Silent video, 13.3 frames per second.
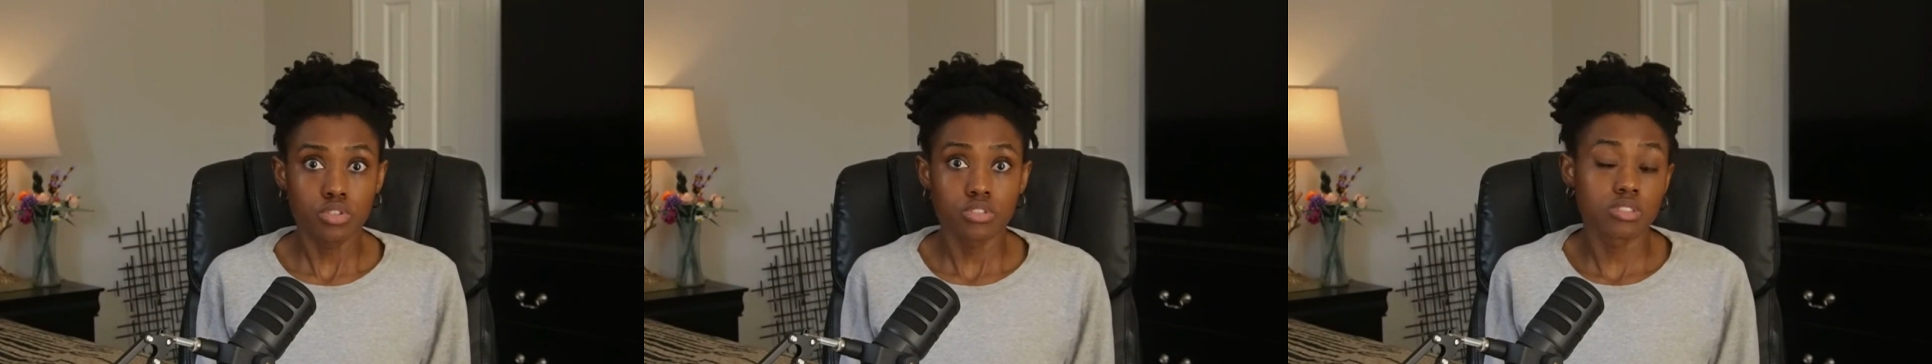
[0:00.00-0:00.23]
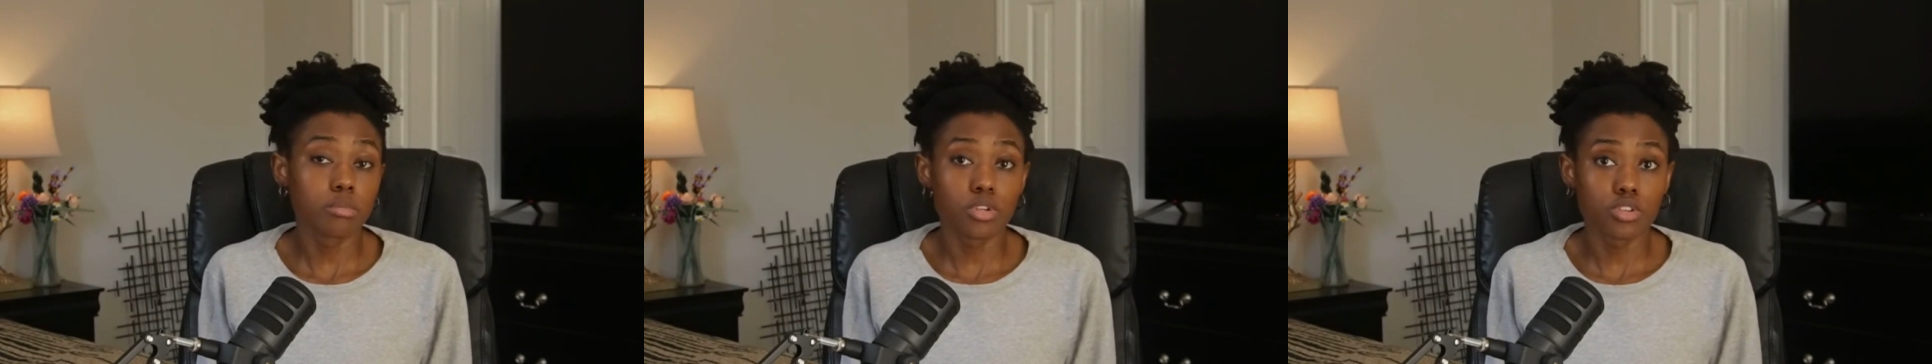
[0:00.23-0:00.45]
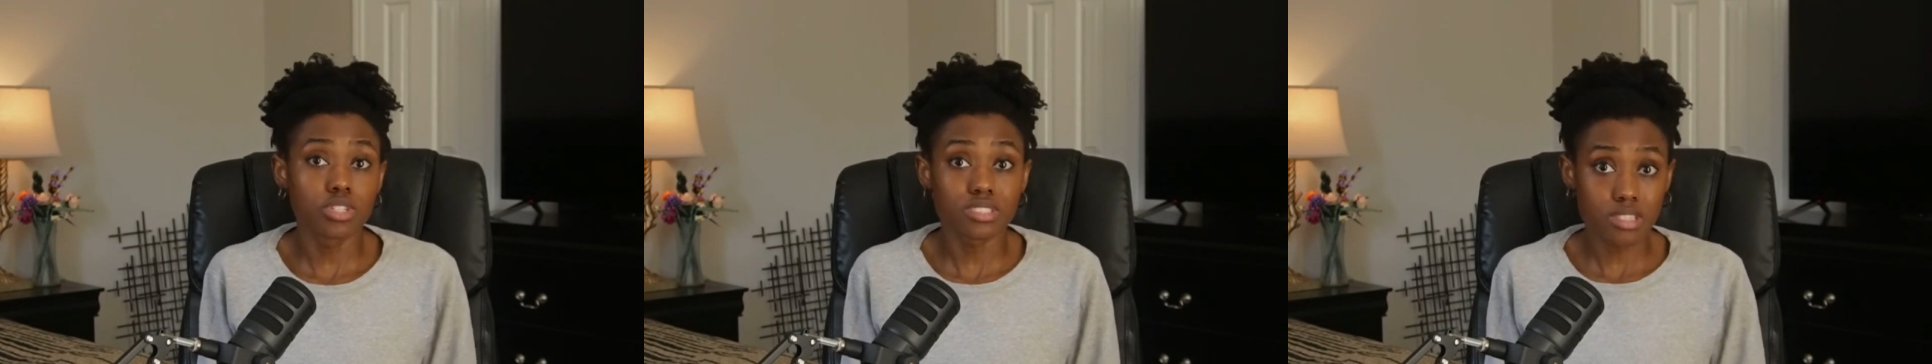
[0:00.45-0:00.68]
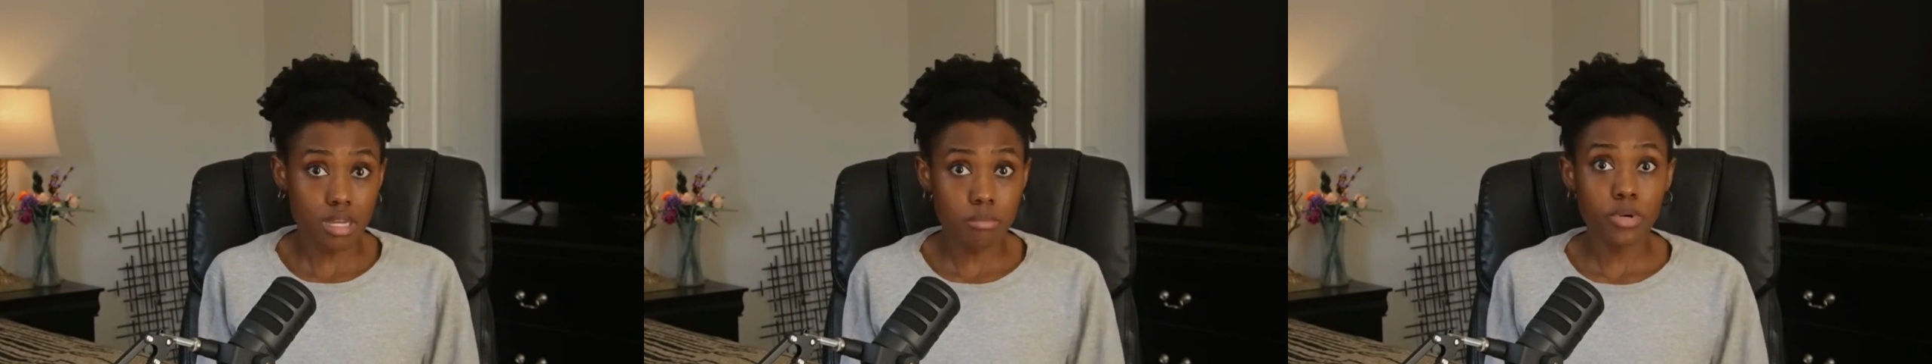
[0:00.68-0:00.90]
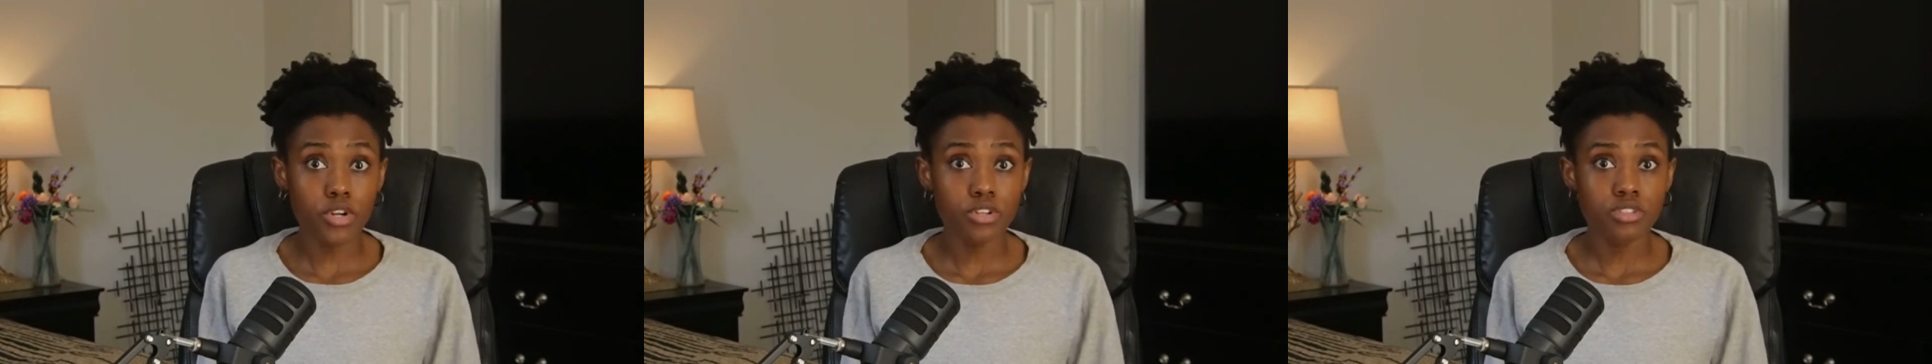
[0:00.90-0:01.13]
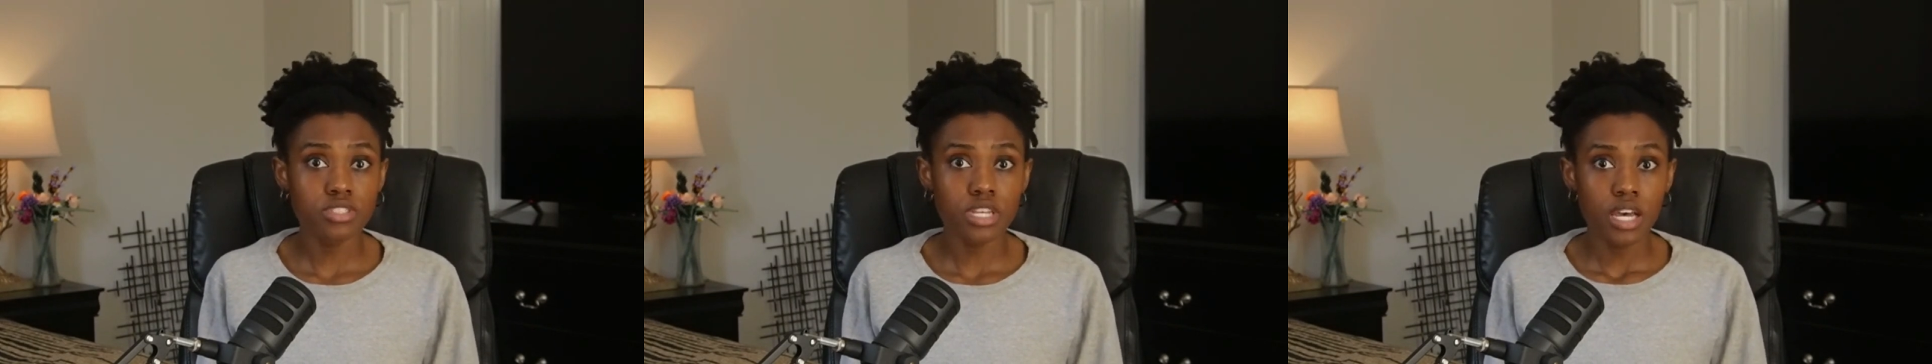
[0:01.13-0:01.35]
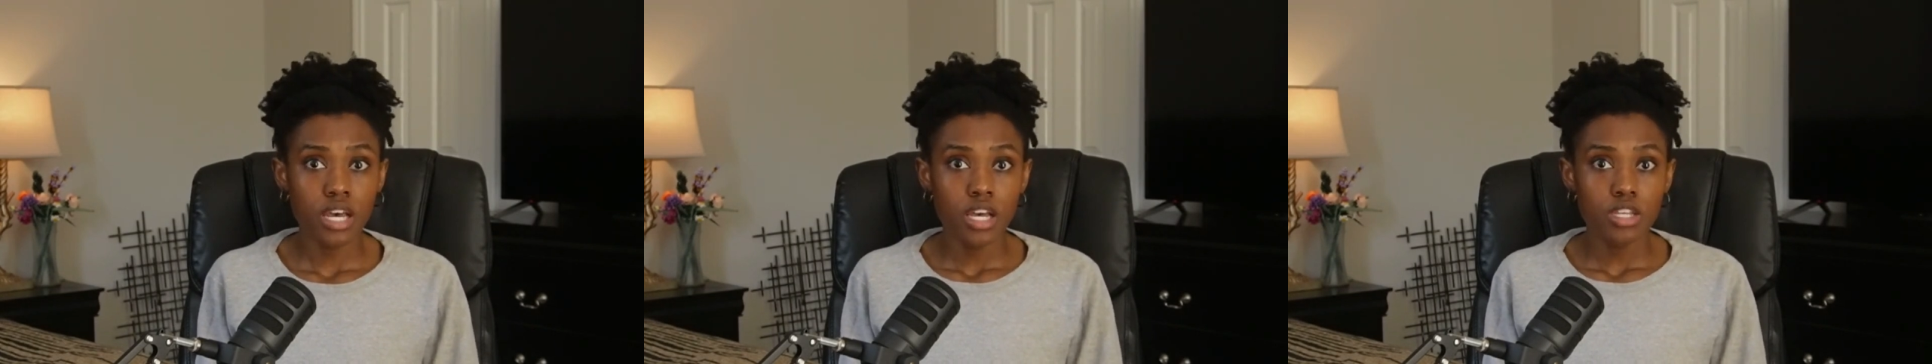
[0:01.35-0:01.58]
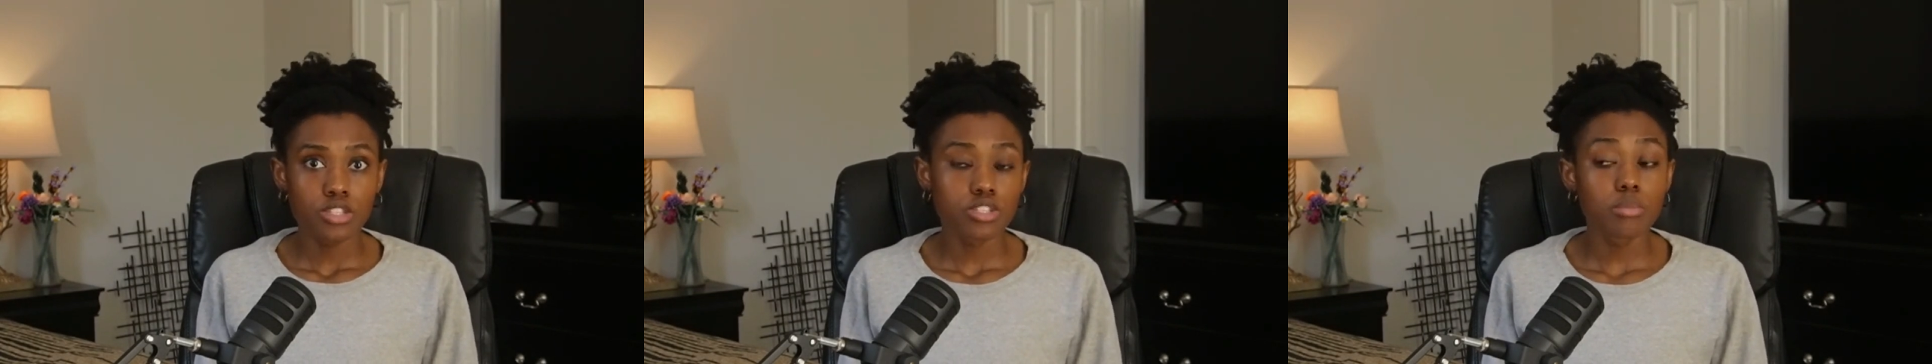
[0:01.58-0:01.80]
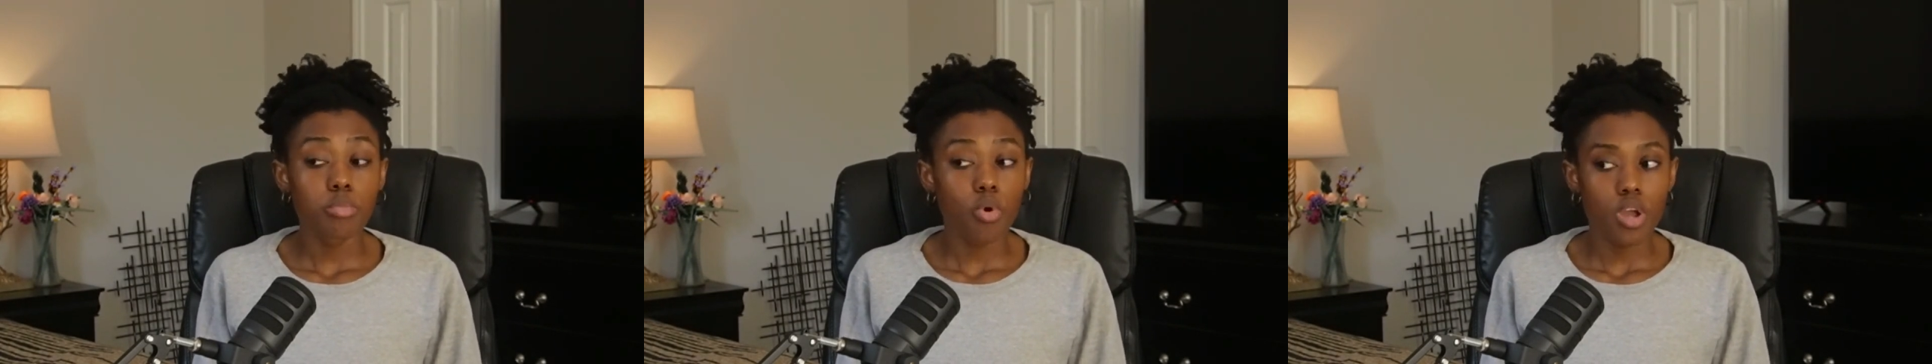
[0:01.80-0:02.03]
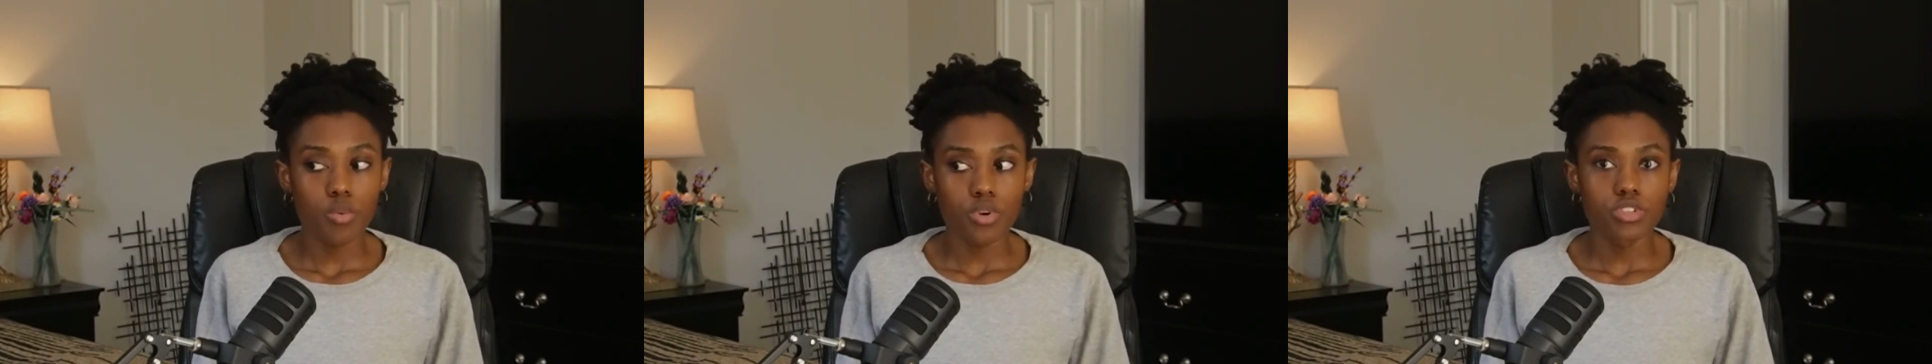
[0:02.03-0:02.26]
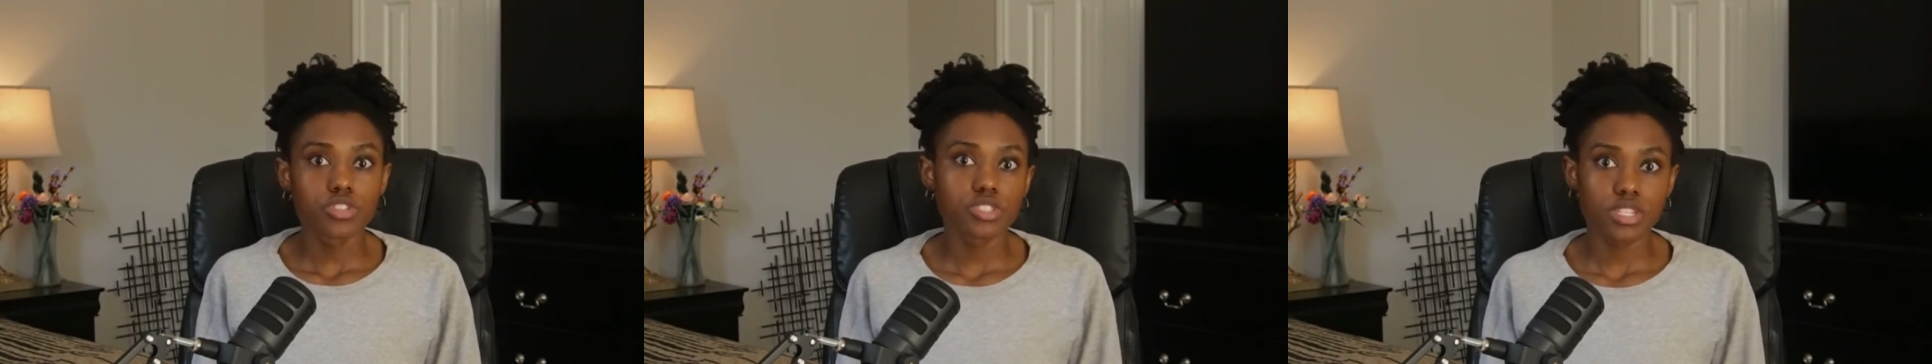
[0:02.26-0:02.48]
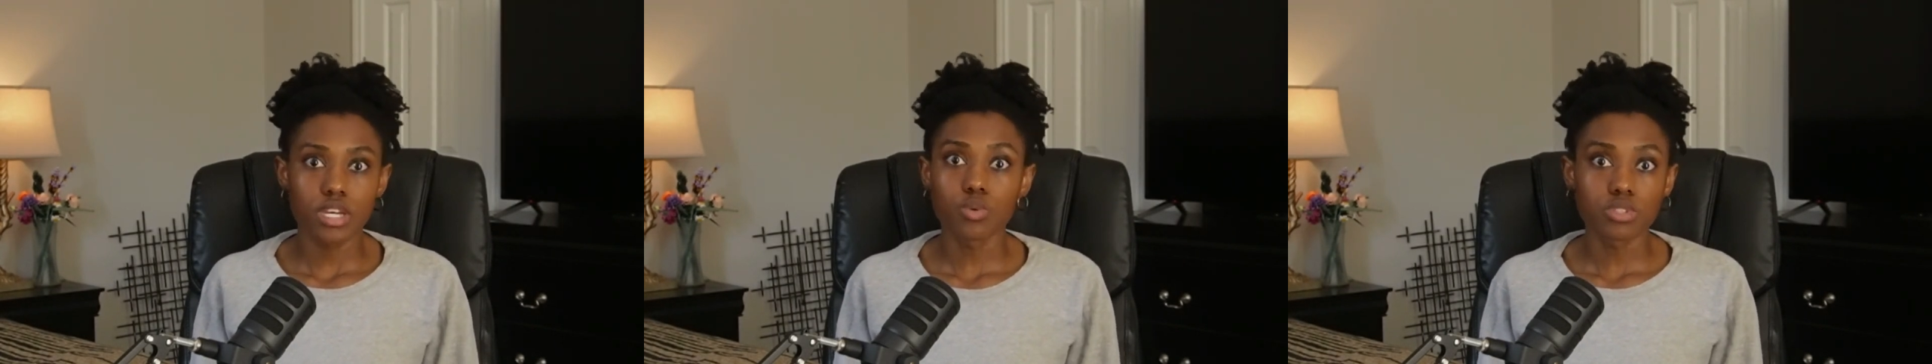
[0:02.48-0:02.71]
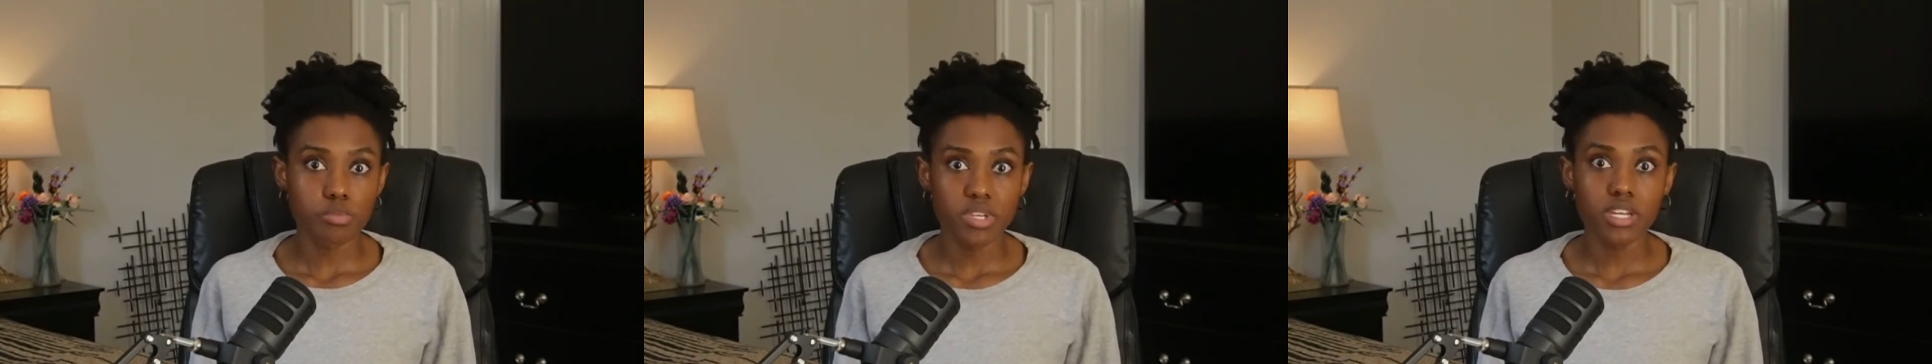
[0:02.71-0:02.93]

similar to sunburns, to the point where their skin was